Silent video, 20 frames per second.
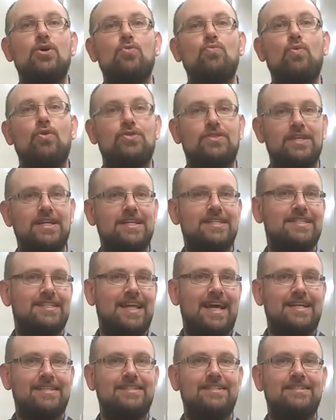what they
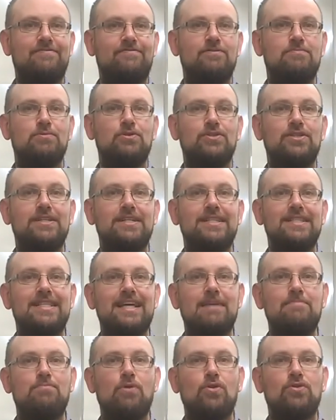selected for putting in
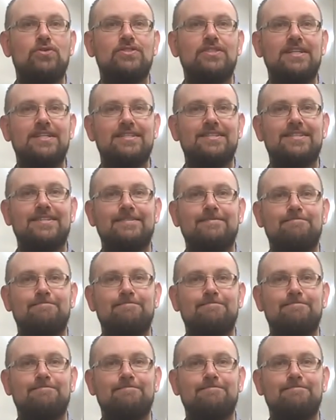their boxes.